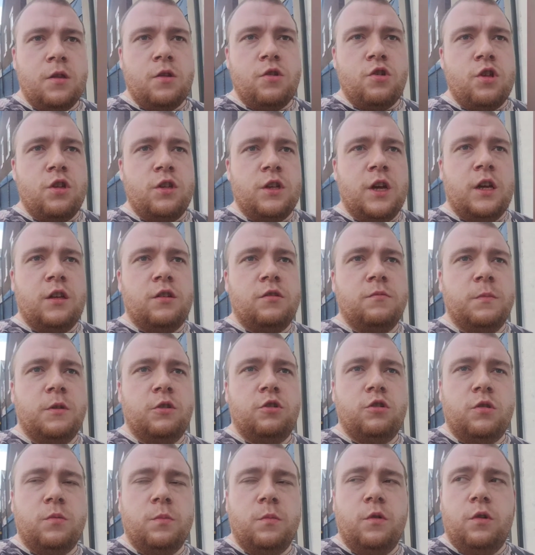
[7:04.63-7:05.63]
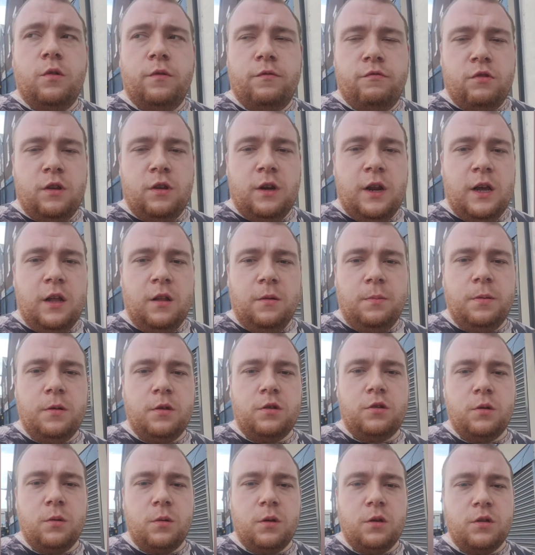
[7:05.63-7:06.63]
She's asked me to come over and help her,
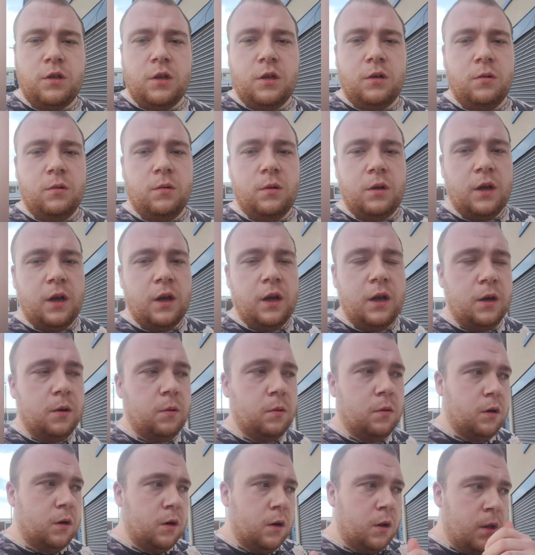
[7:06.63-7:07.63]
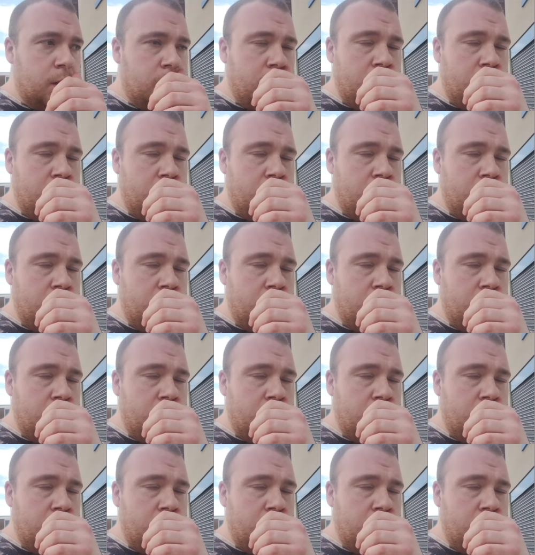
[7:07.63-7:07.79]
so I said okay, I would.